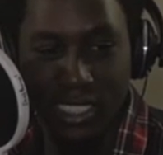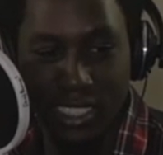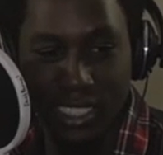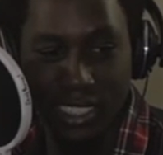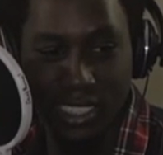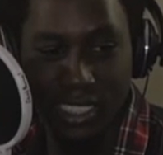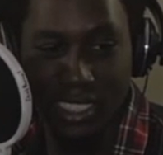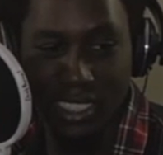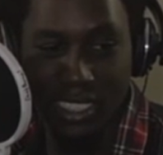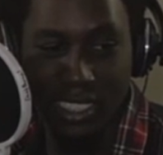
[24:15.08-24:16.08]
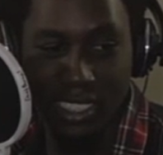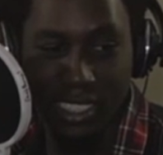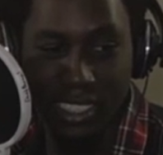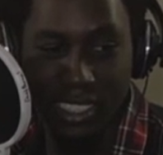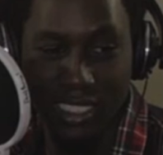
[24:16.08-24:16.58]

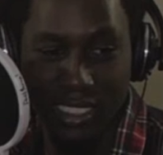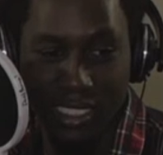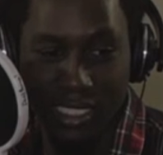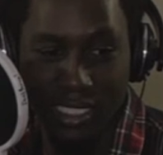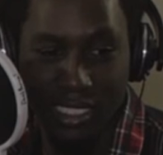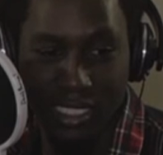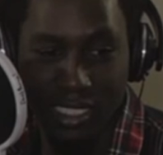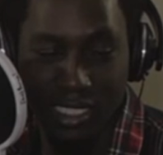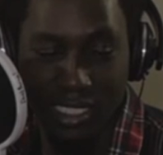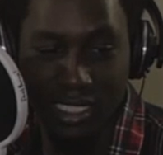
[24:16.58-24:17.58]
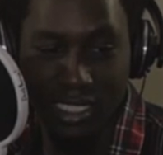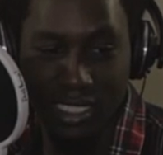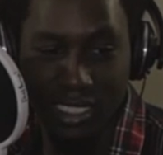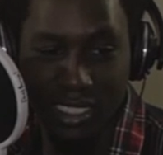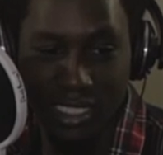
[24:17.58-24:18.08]

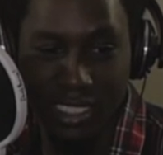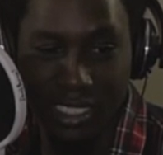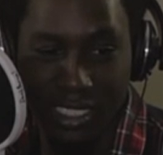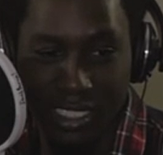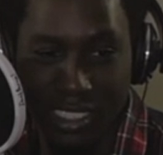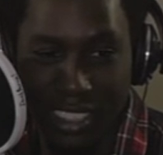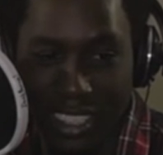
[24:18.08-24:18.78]
This person isn't speaking.